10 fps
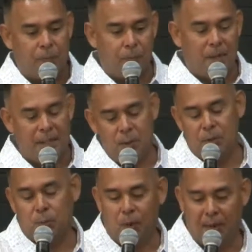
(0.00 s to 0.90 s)
when he
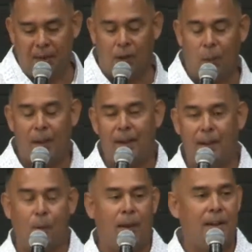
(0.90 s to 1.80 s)
was working at Hawaii,
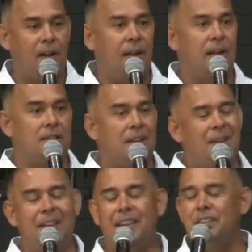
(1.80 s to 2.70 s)
Hawaiian Airlines,
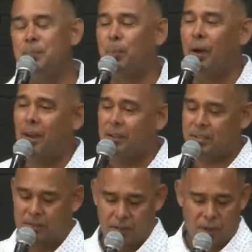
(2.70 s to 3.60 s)
his
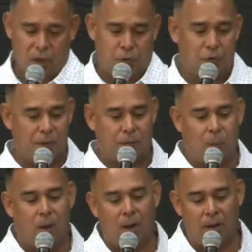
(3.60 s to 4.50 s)
boss should have
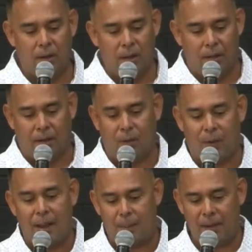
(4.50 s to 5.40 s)
won a
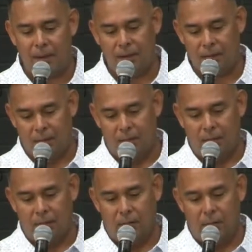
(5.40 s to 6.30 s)
Grammy
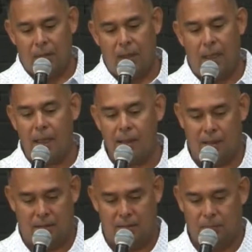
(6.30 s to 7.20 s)

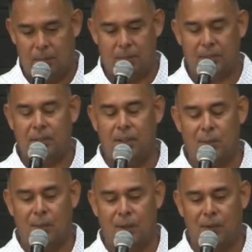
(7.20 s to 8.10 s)
Anna. What, what's the
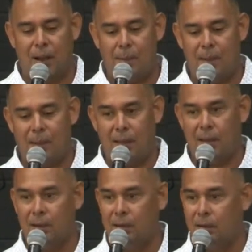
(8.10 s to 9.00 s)
other one? Grammy and,